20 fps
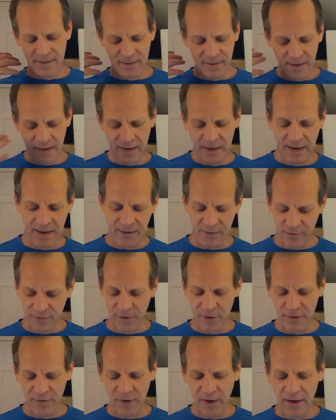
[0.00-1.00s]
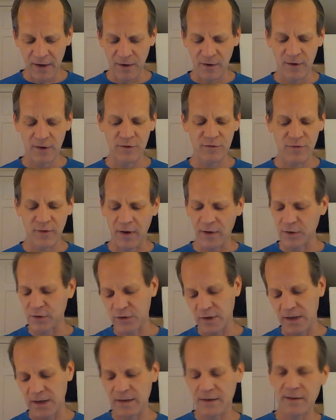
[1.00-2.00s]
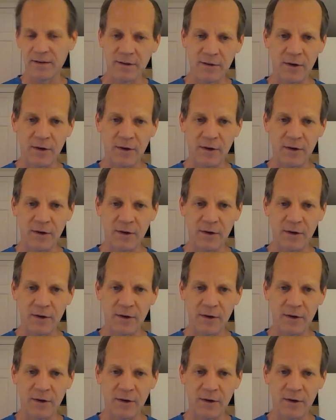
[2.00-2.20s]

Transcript: In a fit of anger, his father said,